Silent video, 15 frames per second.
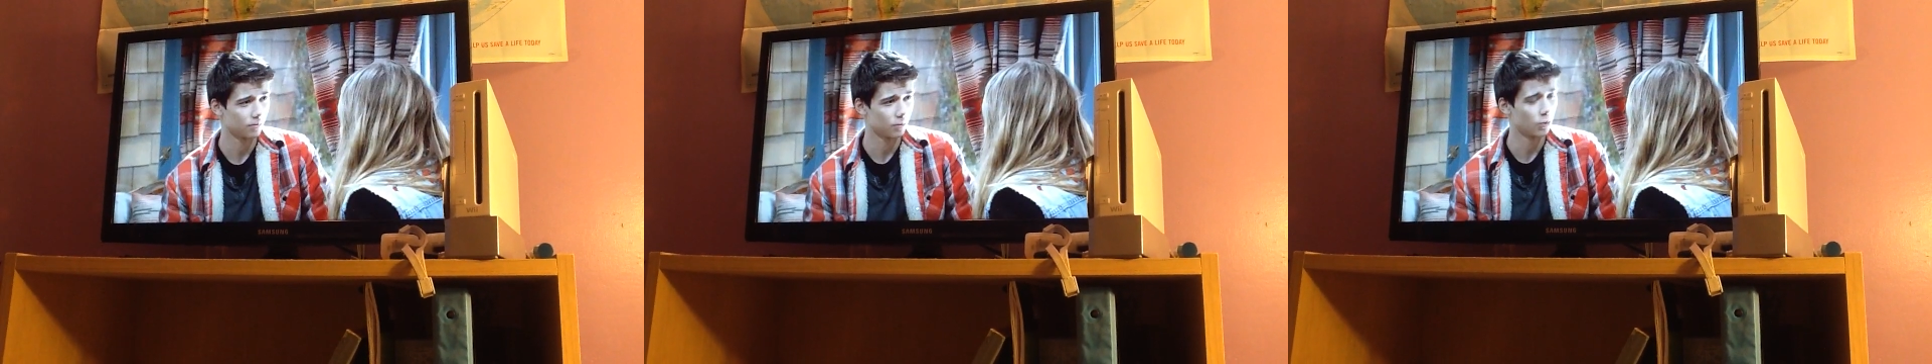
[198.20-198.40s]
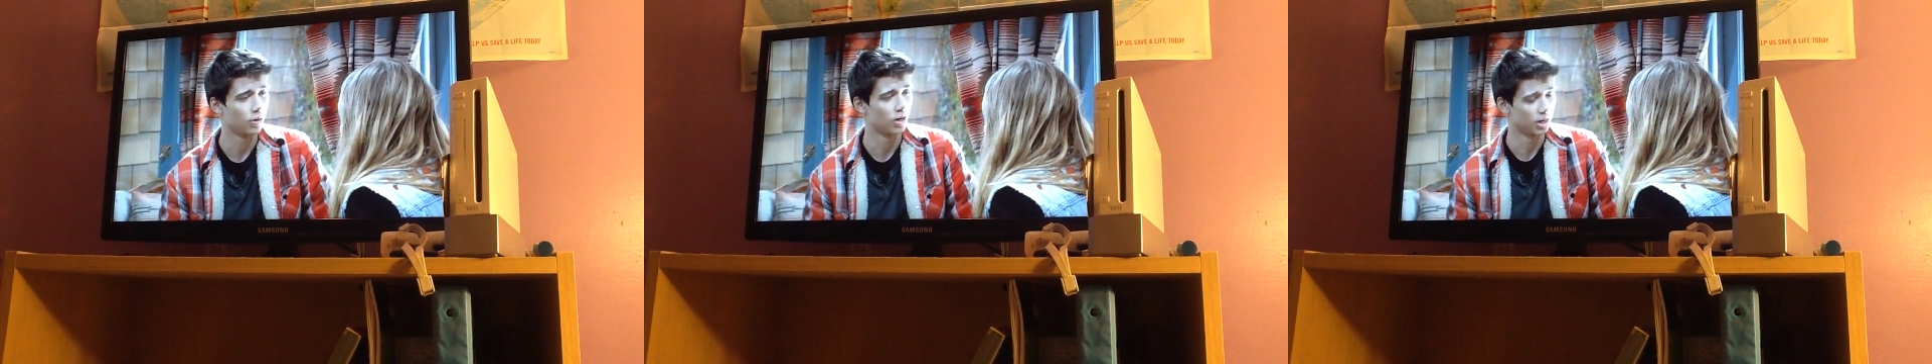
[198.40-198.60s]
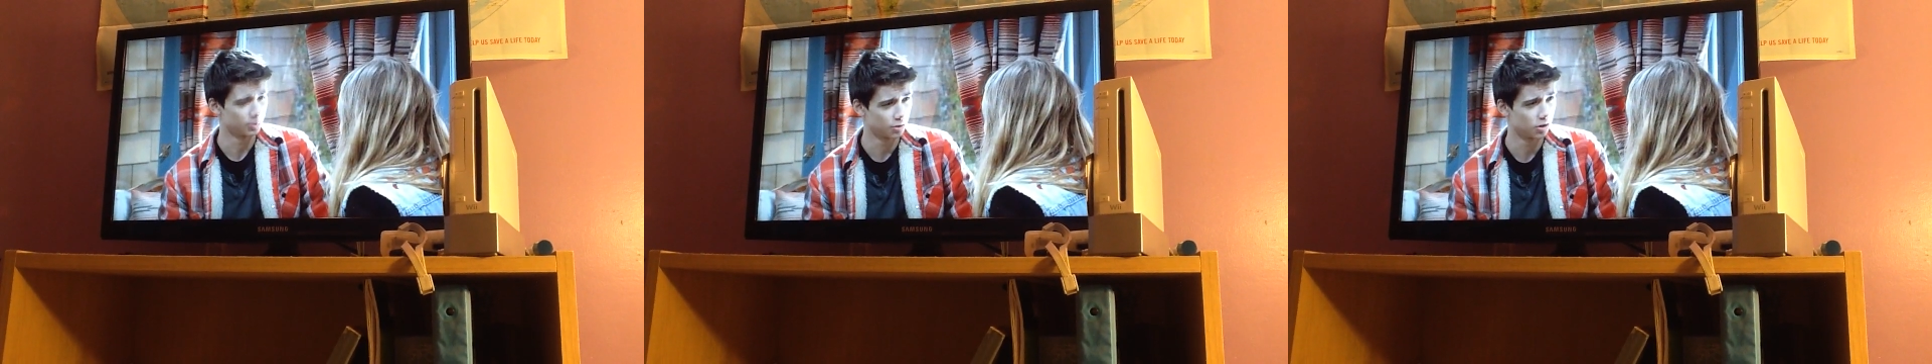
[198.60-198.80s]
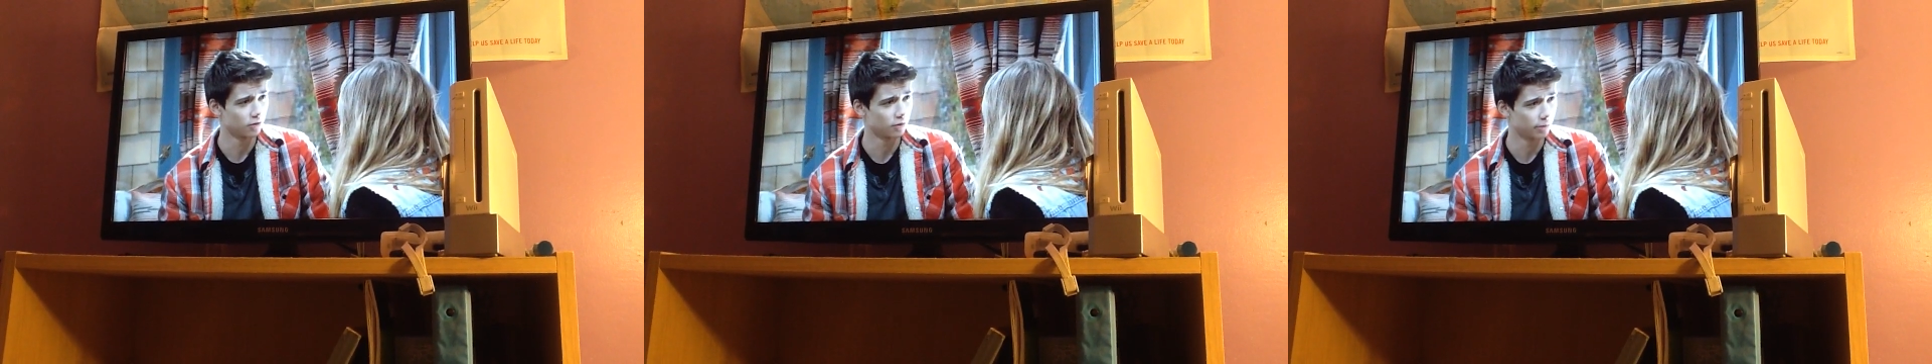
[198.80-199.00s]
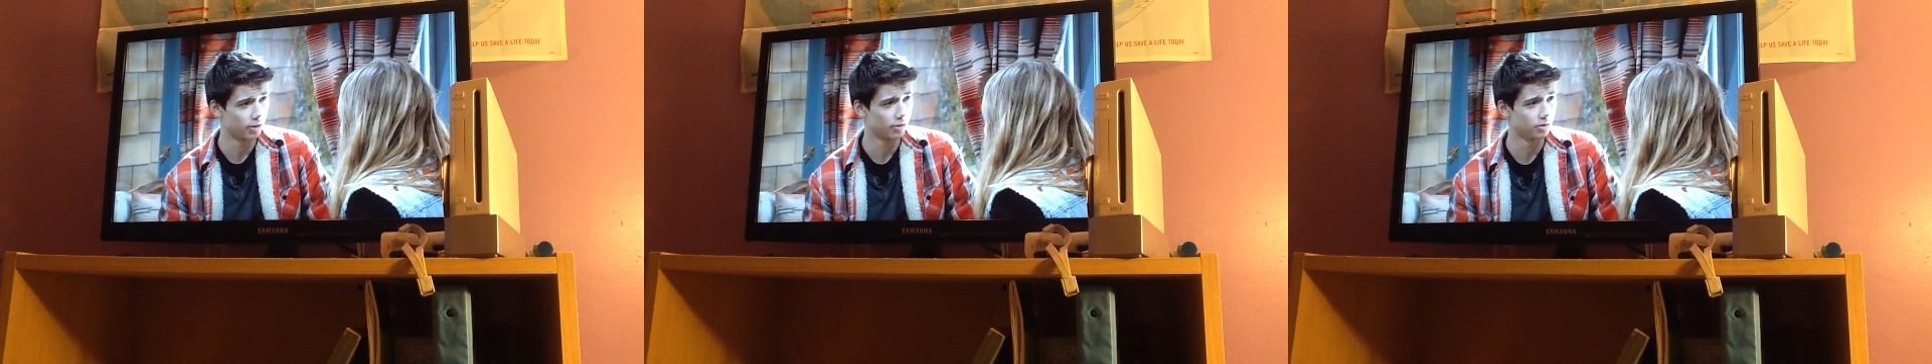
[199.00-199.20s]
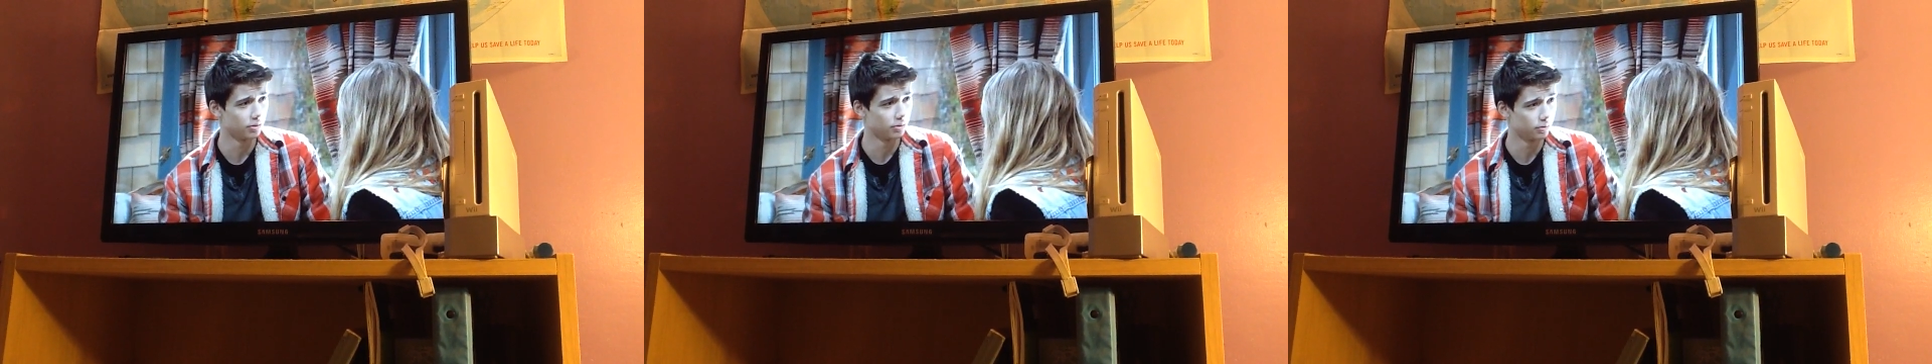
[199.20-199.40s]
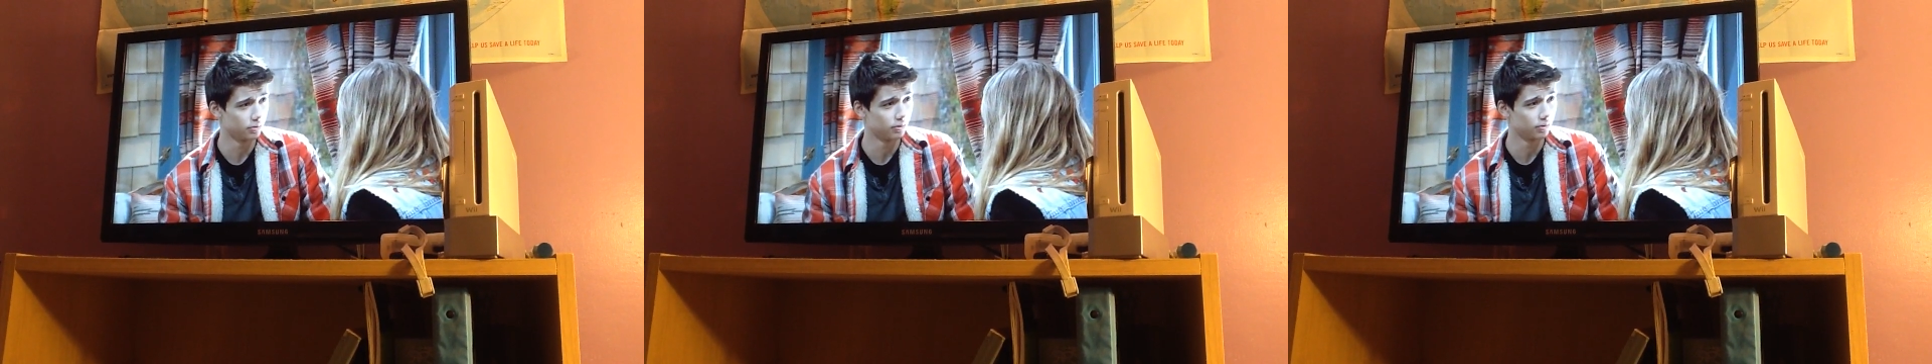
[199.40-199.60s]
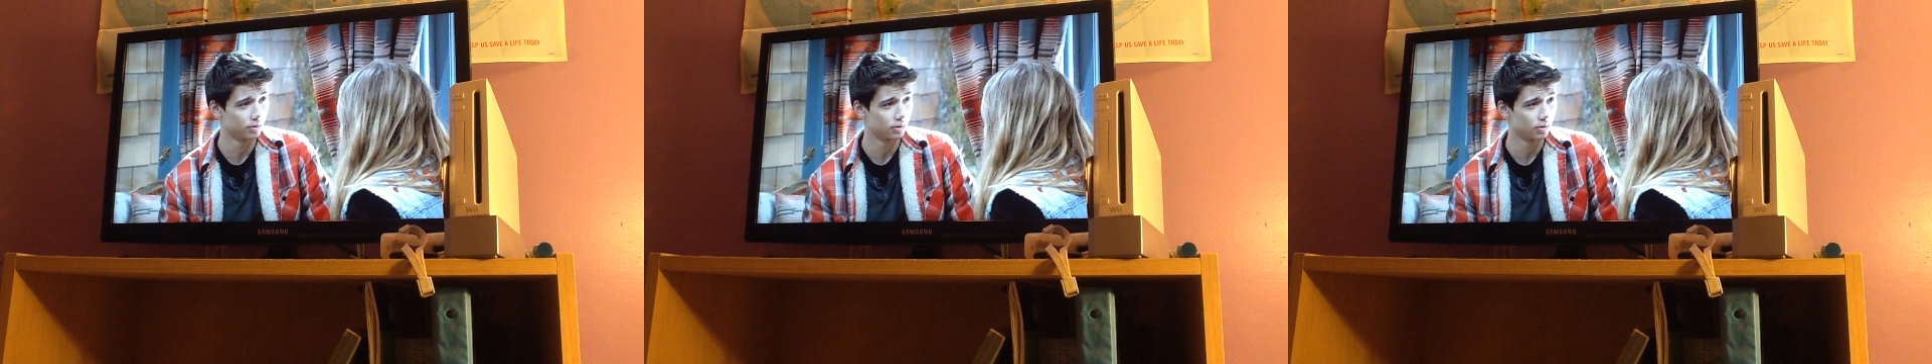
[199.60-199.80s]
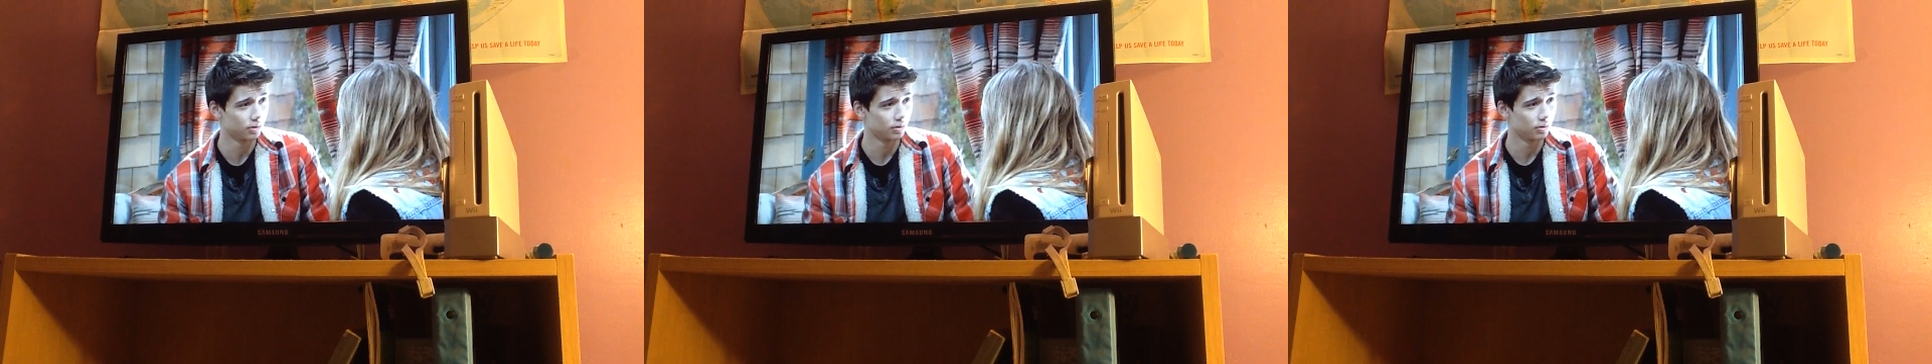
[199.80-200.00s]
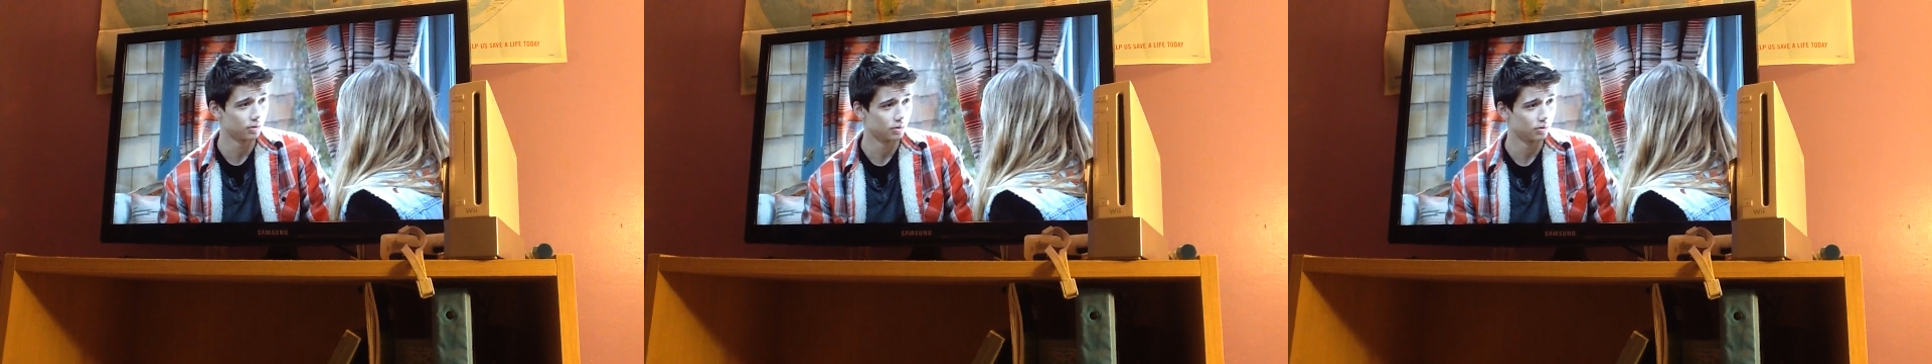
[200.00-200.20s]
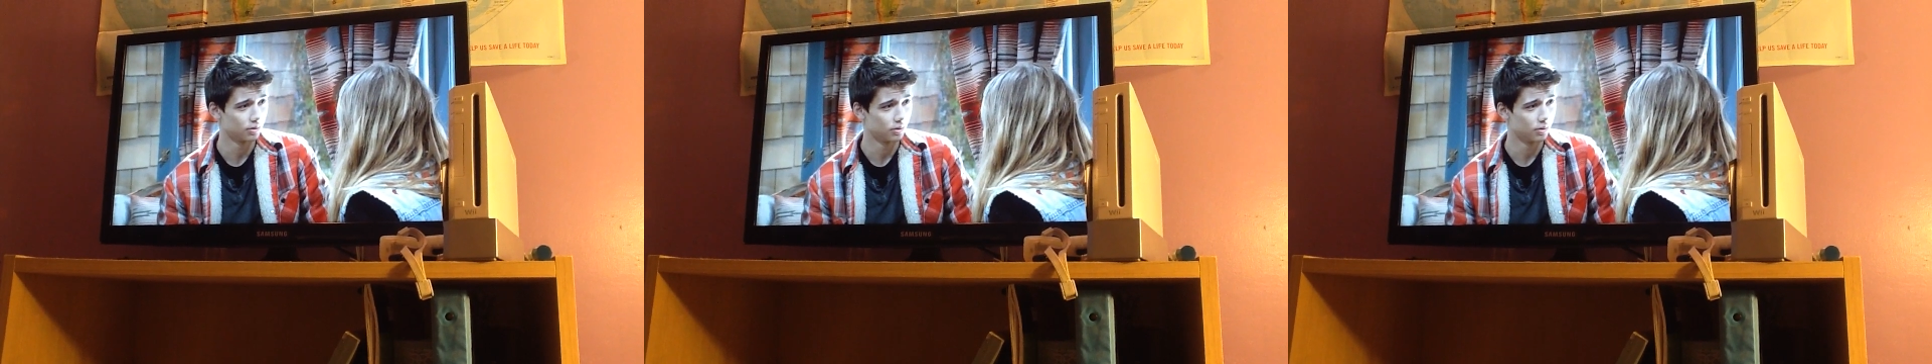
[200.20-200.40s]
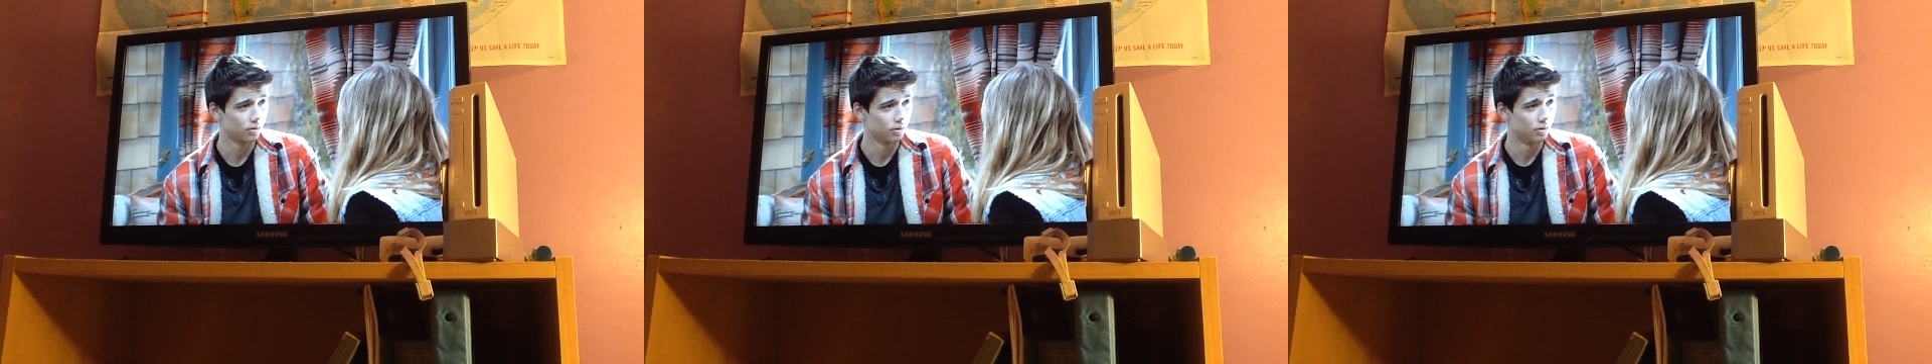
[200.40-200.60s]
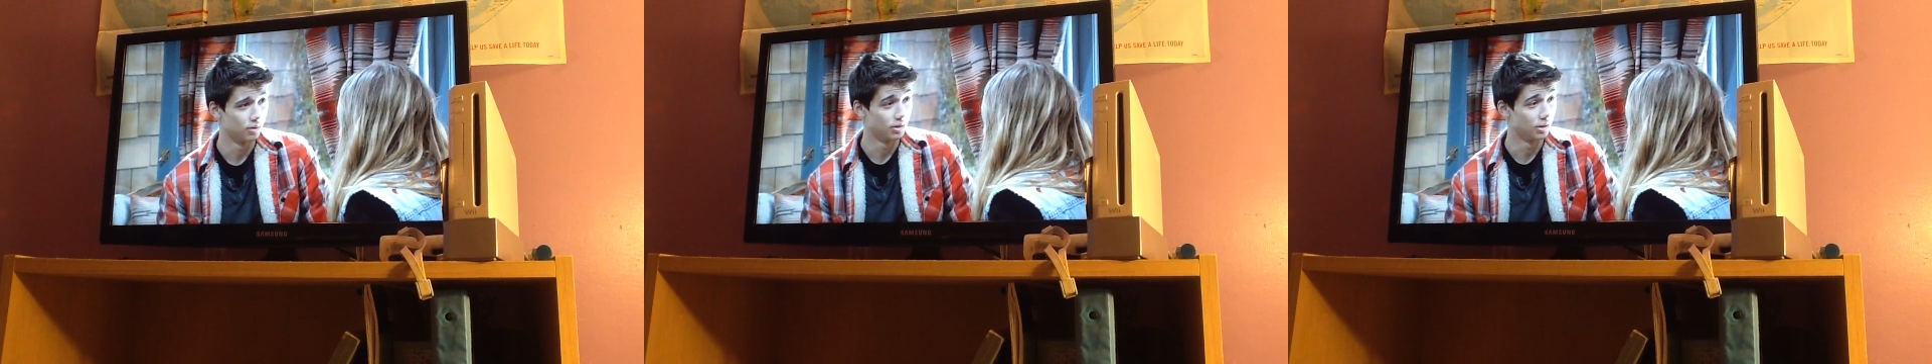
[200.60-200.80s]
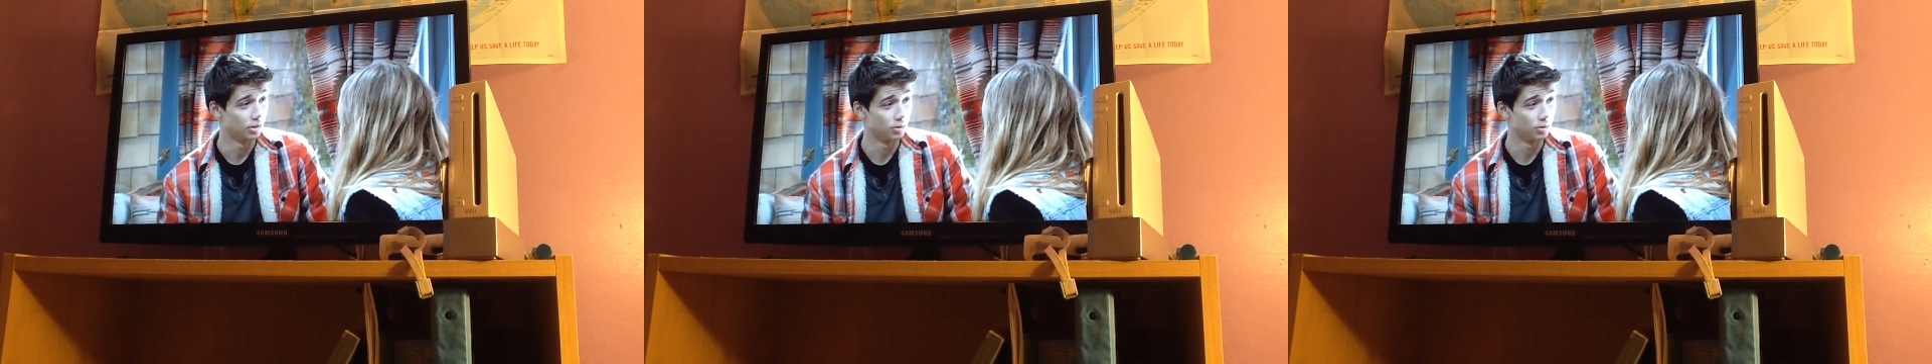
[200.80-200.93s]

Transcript: What I observed about you is that